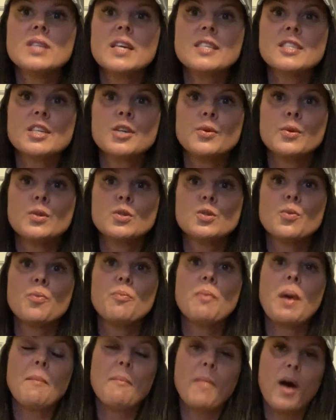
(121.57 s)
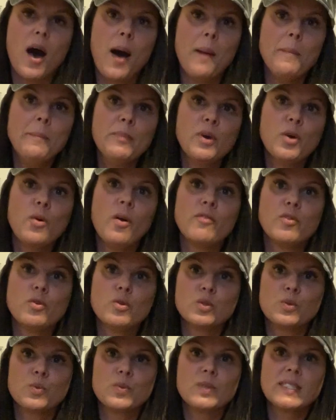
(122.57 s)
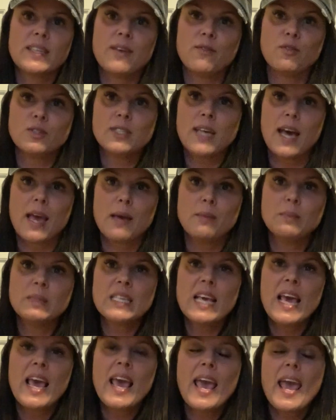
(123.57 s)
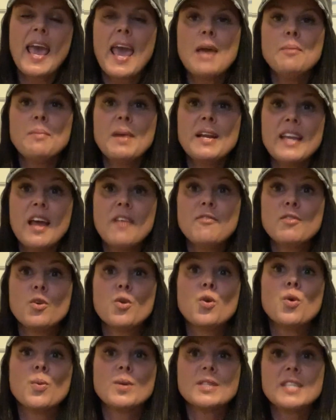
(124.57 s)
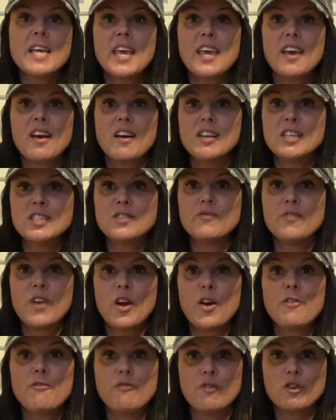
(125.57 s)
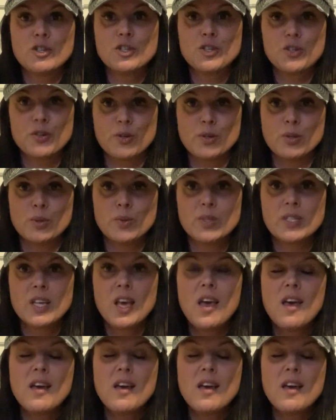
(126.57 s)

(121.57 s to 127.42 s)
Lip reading: is a cruise with my mom, who I've cruised with several times, and my nephew, who we're taking on his very first cruise.